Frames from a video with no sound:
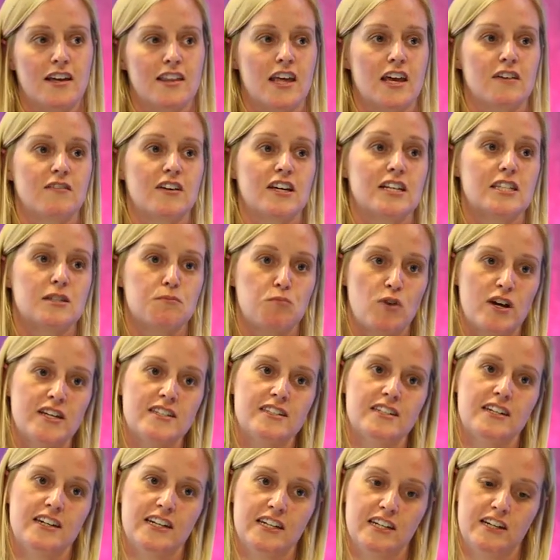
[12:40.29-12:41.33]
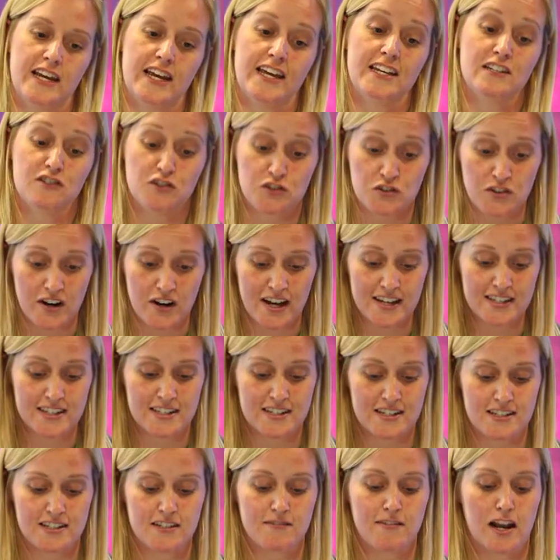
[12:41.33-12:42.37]
that have expressed an interest
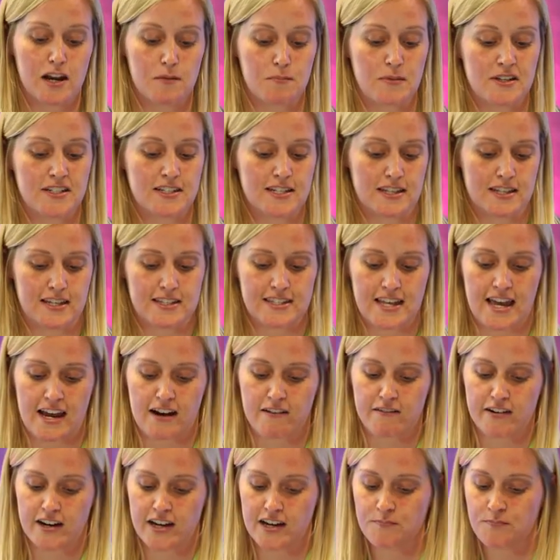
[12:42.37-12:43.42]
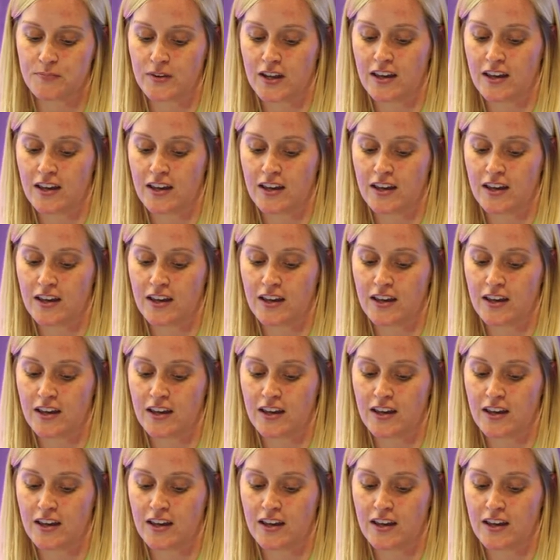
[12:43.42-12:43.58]
to develop into this area.